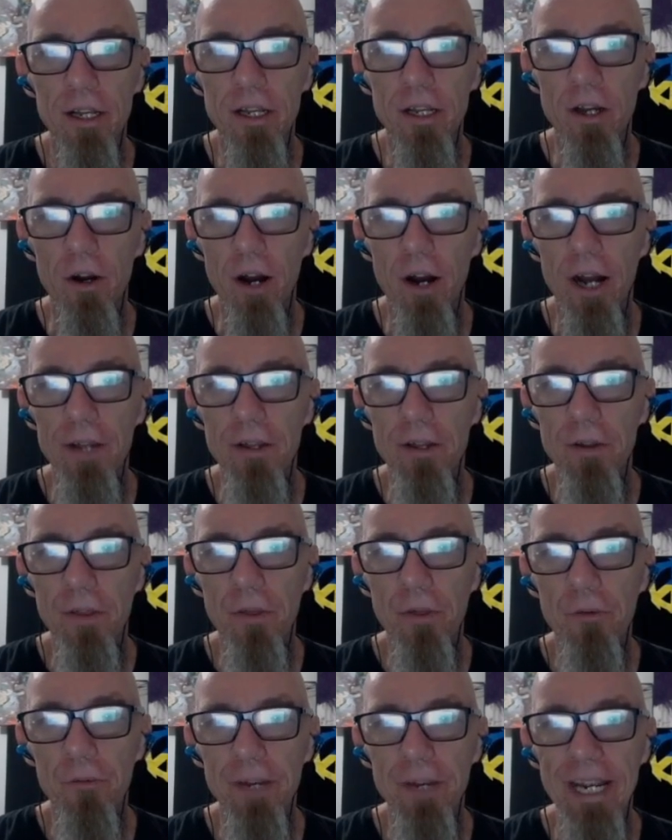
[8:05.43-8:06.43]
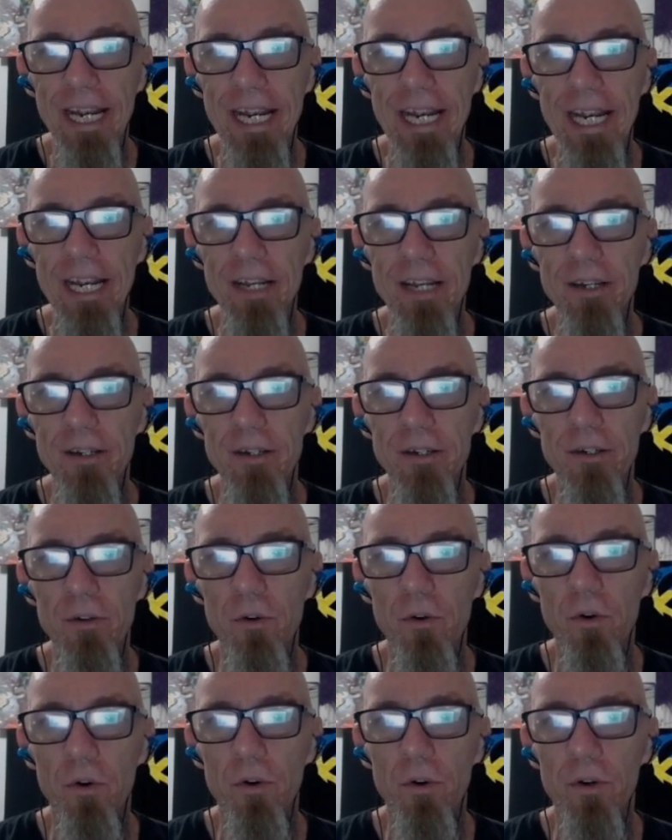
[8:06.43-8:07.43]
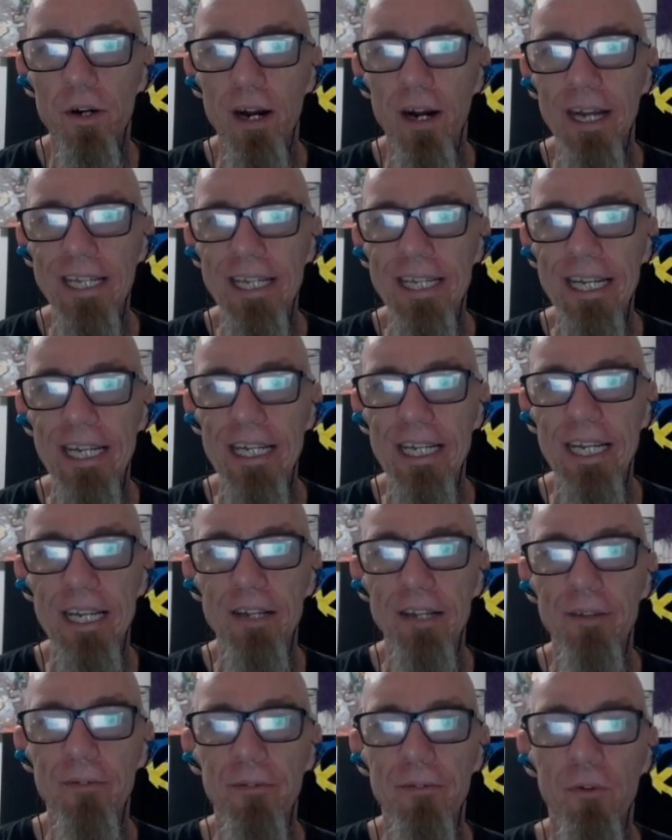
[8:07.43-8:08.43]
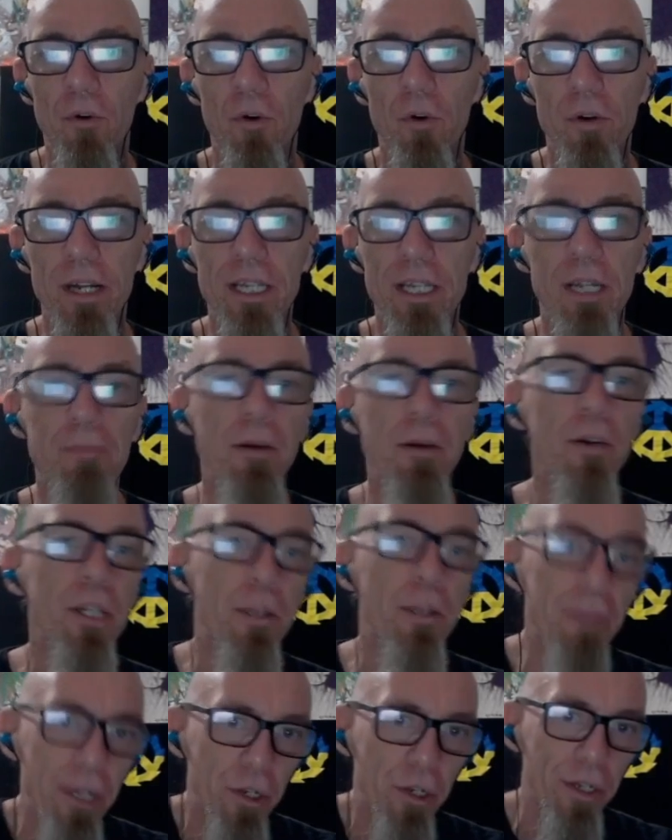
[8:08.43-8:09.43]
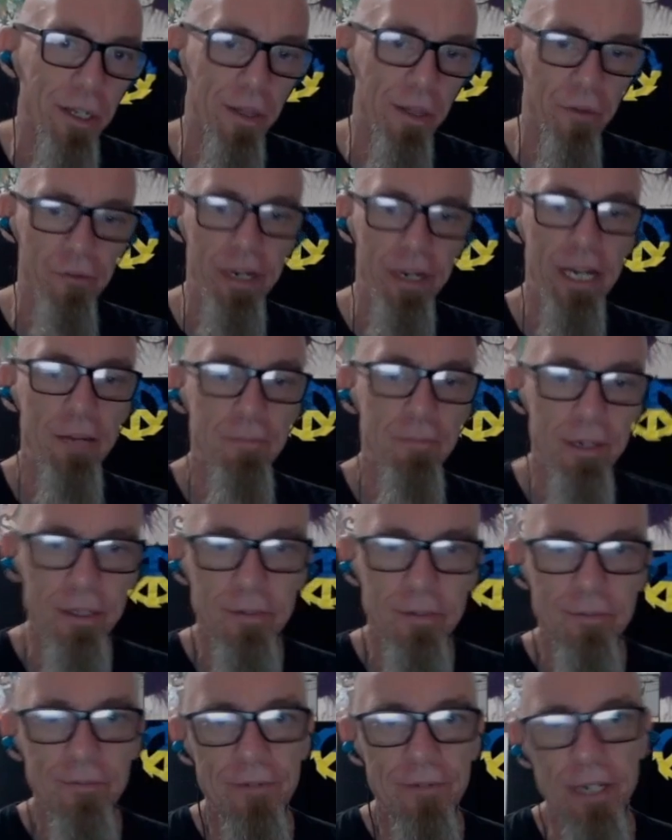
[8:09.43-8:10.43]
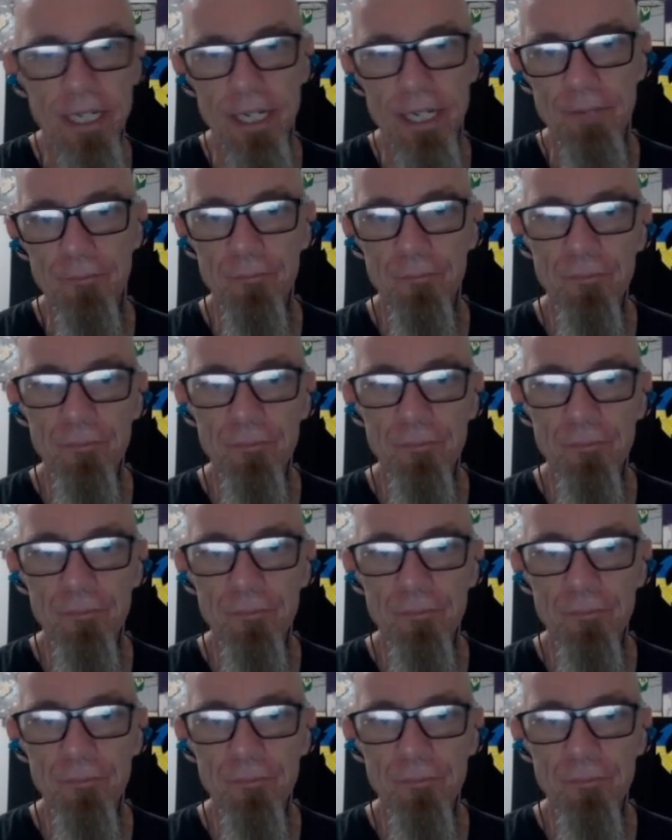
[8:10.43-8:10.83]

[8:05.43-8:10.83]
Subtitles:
Either 3 or ideally 4. It's supposed to be just 3, but fuck it.